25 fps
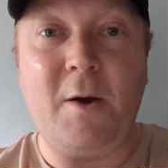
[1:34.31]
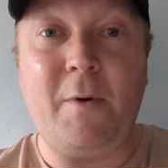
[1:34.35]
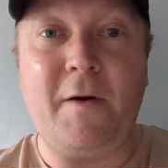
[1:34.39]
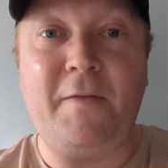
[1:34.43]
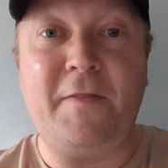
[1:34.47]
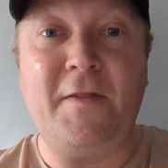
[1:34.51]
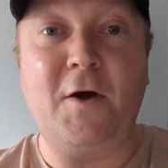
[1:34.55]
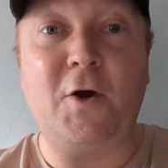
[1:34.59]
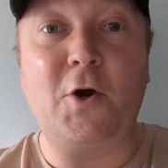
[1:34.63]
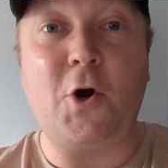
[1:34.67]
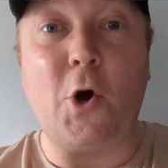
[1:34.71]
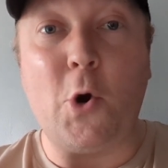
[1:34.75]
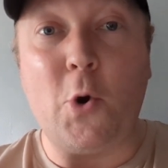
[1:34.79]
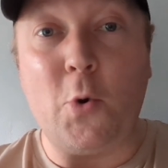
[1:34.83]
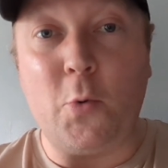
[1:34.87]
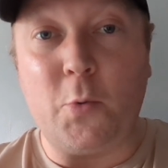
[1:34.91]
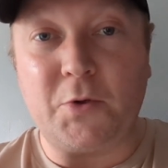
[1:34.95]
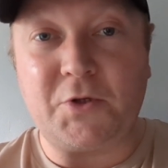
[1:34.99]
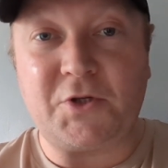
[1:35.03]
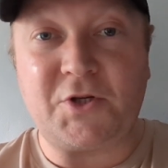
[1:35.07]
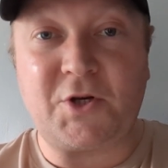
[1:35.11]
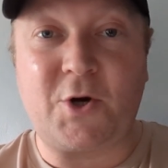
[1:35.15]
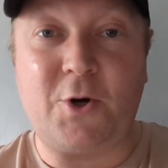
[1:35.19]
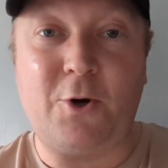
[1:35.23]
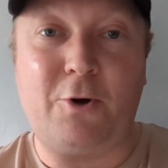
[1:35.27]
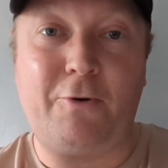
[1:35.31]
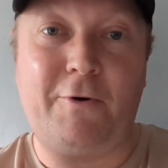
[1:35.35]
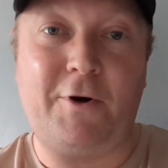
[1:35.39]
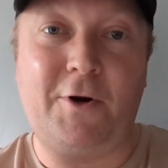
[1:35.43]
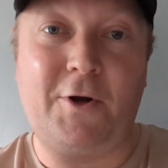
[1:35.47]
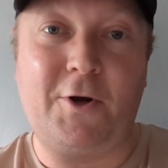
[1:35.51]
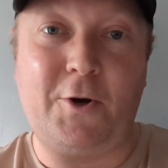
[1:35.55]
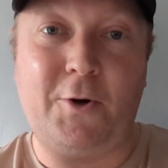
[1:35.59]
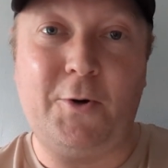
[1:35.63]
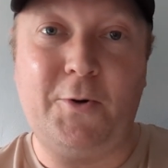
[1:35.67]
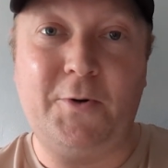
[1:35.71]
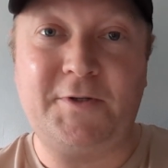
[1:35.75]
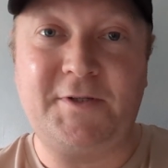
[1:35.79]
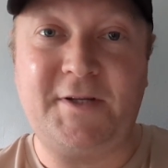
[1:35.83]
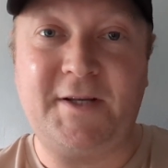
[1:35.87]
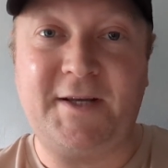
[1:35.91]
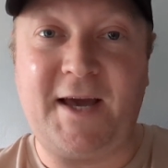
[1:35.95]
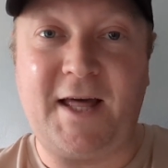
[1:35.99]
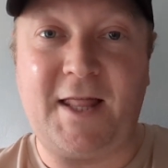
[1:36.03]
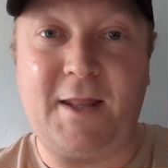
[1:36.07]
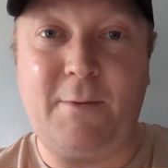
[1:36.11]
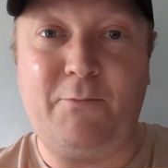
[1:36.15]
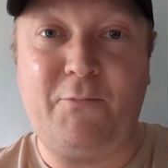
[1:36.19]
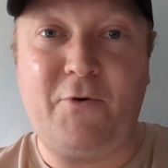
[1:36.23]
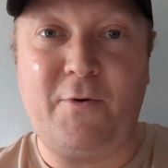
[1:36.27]
when the GOAT was scoring goals to
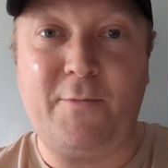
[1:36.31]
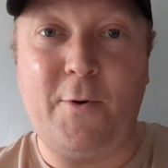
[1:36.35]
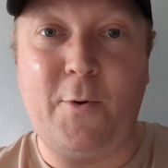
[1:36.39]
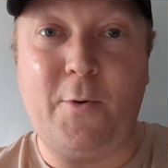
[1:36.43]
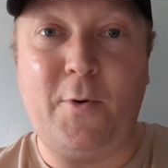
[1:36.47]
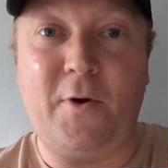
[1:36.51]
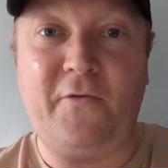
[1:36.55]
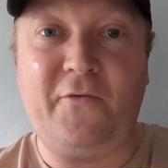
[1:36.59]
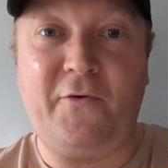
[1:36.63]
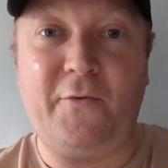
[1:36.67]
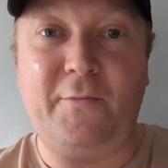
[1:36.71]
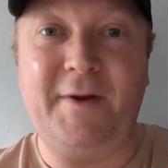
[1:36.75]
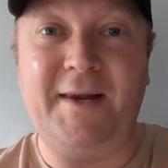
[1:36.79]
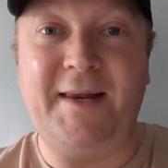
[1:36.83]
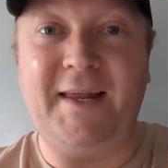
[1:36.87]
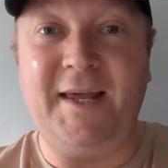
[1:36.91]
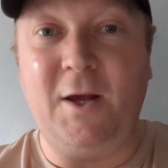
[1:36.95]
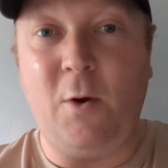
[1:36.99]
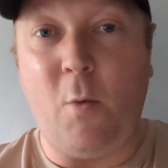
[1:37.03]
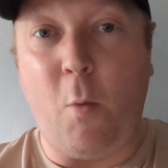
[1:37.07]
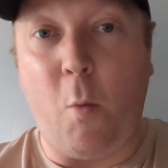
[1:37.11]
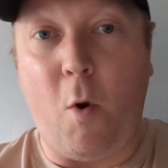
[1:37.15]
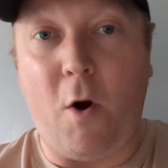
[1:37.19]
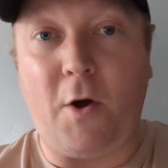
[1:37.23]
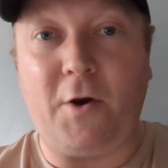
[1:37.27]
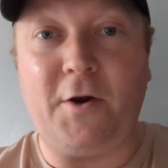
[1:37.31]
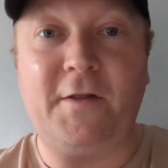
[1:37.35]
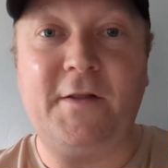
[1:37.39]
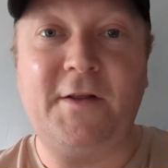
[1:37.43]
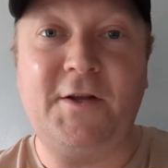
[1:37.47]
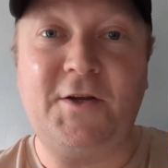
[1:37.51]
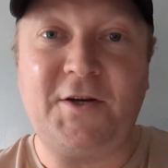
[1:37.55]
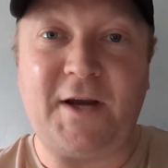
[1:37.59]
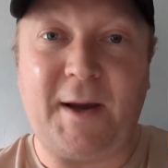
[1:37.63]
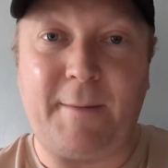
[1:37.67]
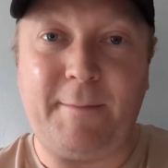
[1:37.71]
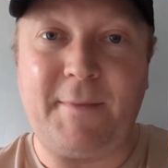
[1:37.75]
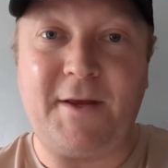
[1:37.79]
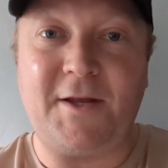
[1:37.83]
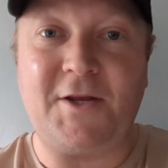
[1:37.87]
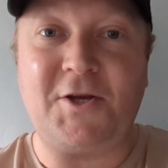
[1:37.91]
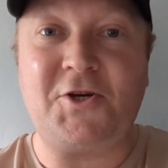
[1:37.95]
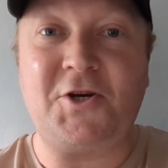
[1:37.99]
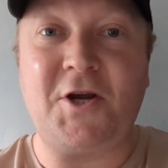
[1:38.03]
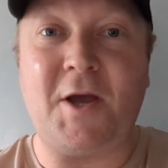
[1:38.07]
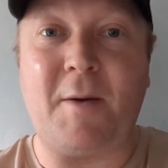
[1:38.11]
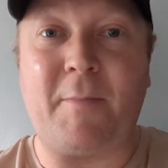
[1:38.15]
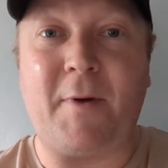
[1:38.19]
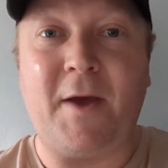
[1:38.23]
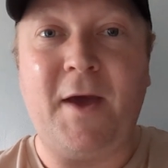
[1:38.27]
get them promoted from League One to the
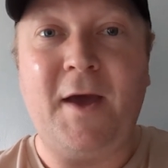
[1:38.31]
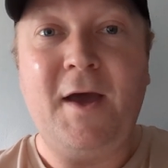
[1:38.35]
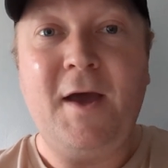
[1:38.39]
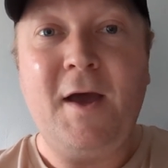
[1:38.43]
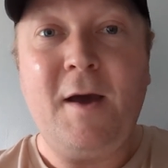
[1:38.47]
Championship.